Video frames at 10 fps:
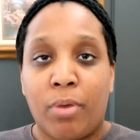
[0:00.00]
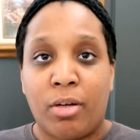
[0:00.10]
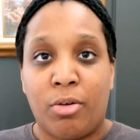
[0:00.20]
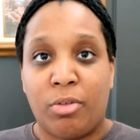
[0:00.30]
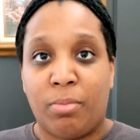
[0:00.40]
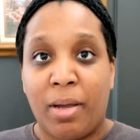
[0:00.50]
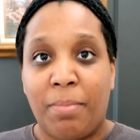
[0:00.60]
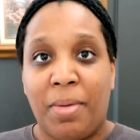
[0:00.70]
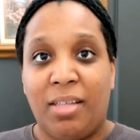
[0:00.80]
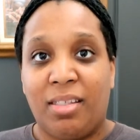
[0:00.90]
their predators
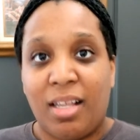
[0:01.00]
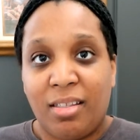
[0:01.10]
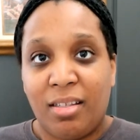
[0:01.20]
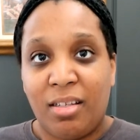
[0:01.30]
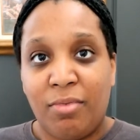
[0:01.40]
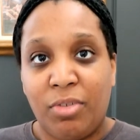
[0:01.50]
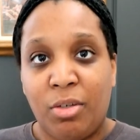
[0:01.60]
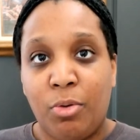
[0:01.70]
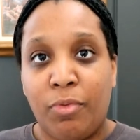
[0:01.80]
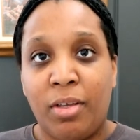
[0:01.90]
might be sensitive to
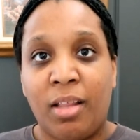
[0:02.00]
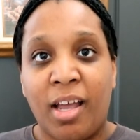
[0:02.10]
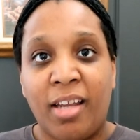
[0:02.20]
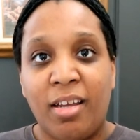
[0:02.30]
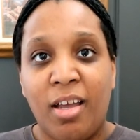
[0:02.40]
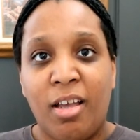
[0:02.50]
UV light,